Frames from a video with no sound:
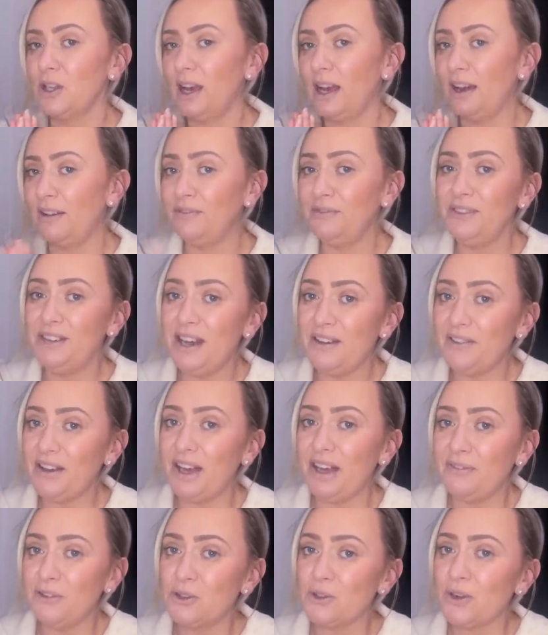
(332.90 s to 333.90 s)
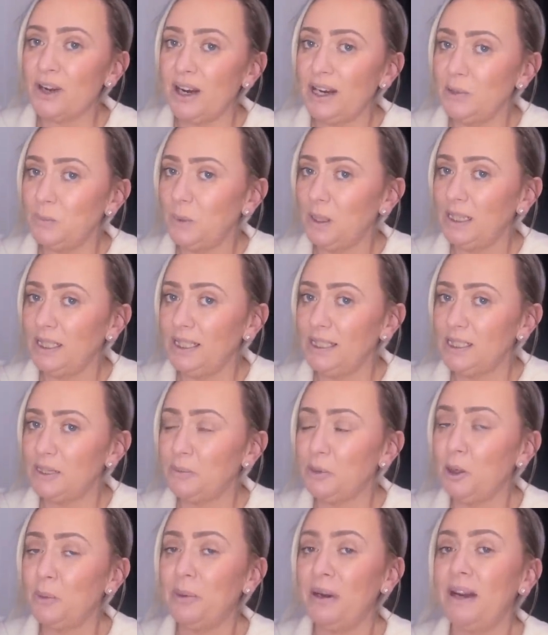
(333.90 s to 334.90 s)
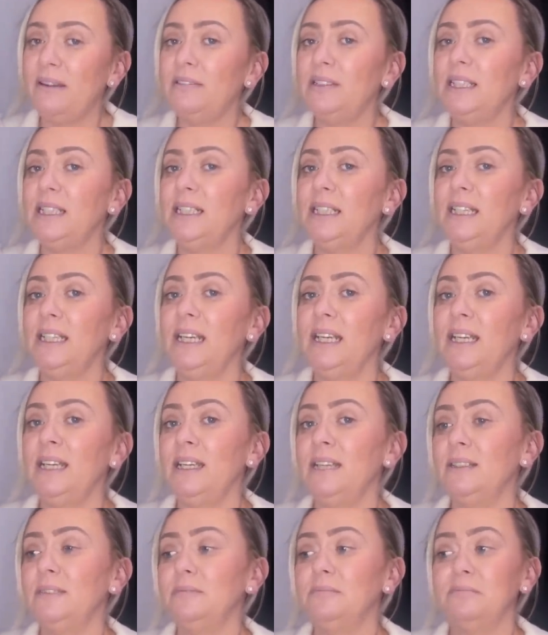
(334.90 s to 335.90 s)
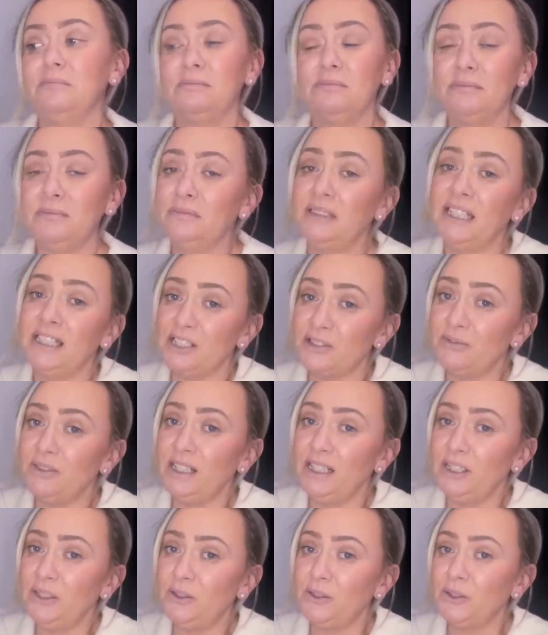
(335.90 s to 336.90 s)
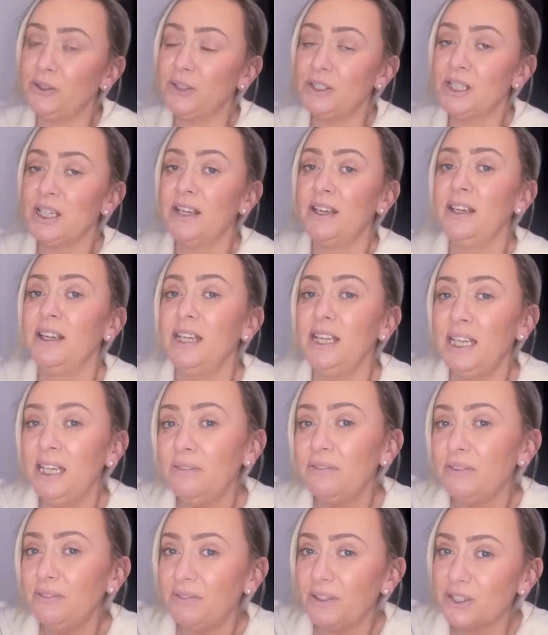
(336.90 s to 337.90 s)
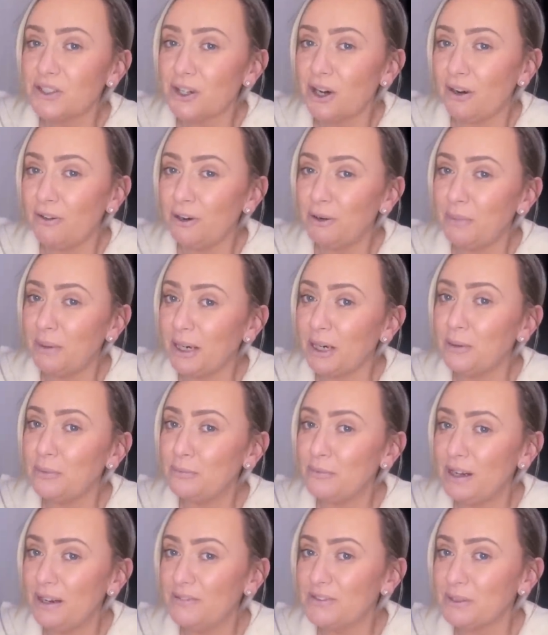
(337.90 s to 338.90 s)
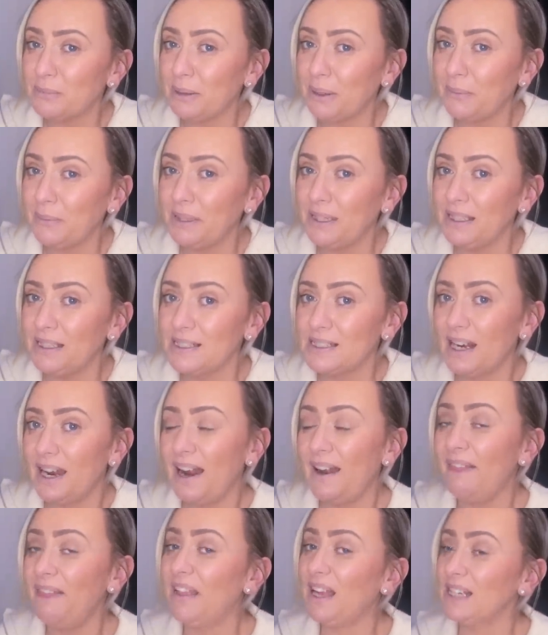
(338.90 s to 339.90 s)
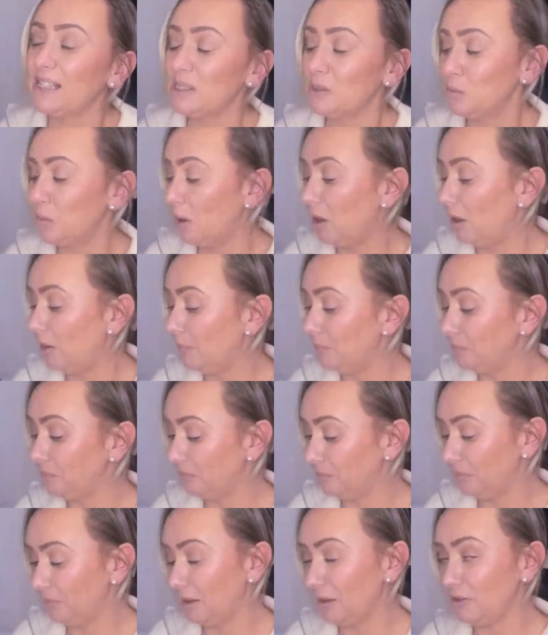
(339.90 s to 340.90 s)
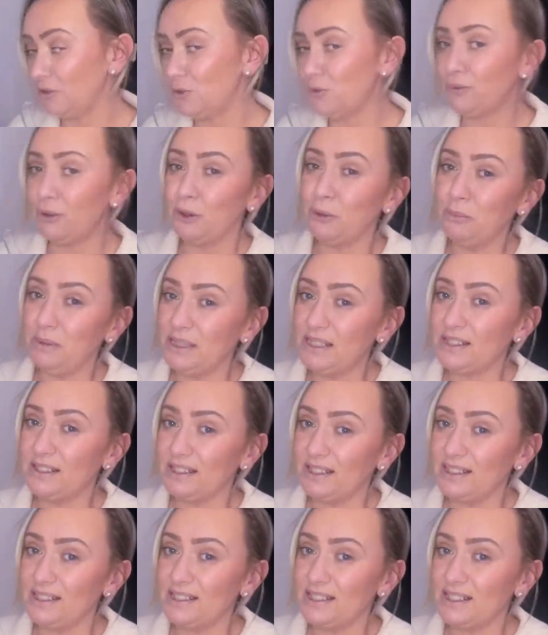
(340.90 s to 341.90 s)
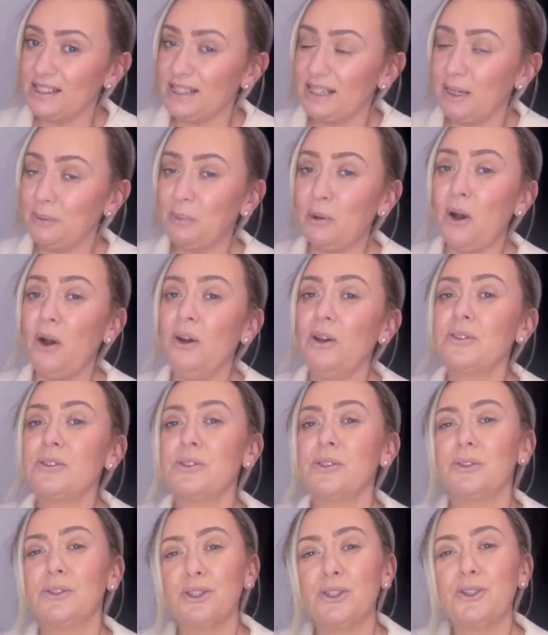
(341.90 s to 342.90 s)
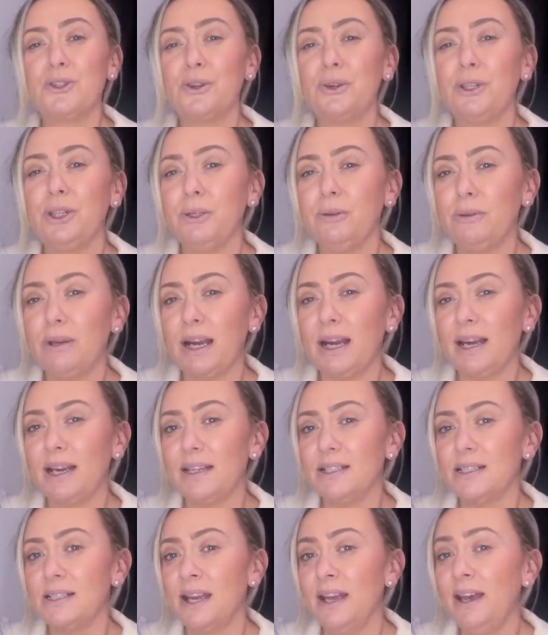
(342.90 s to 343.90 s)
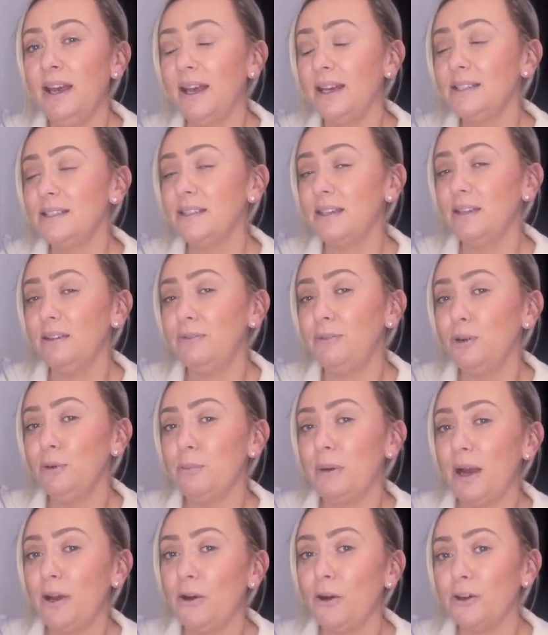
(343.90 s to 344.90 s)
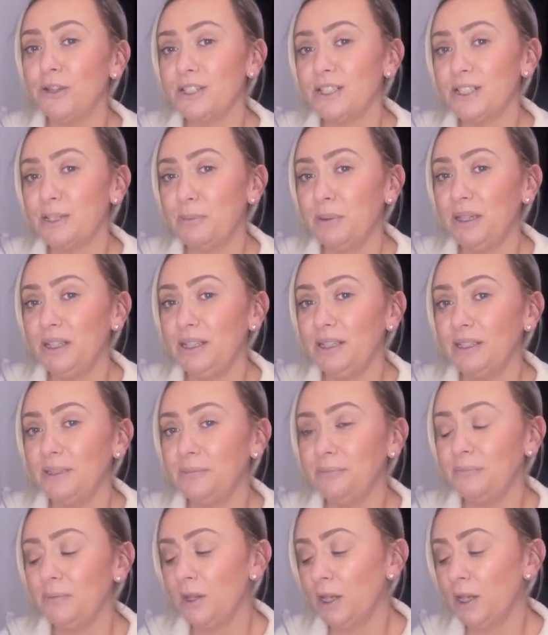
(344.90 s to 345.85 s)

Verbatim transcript: I've never ever tried Weleda, but apparently it it's really good. Even Victoria Beckham raves about it, and that's what drew me to these today, but also to show you guys and to give you my honest opinion.